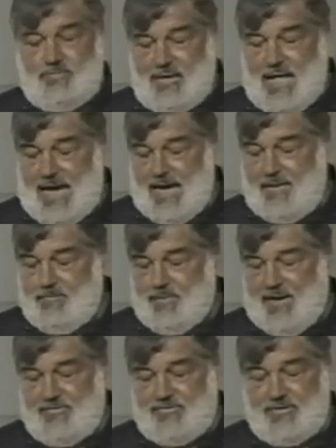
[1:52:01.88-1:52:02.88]
the
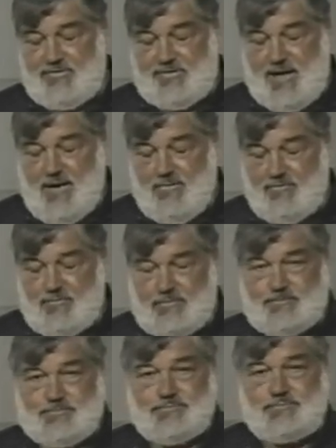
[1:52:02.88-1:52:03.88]
supply base
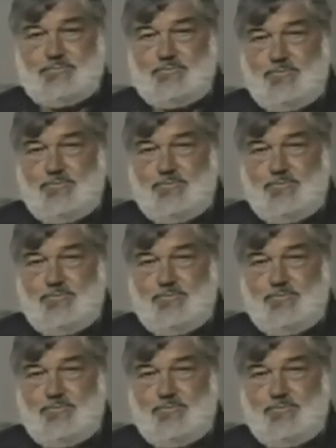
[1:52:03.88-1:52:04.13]
itself.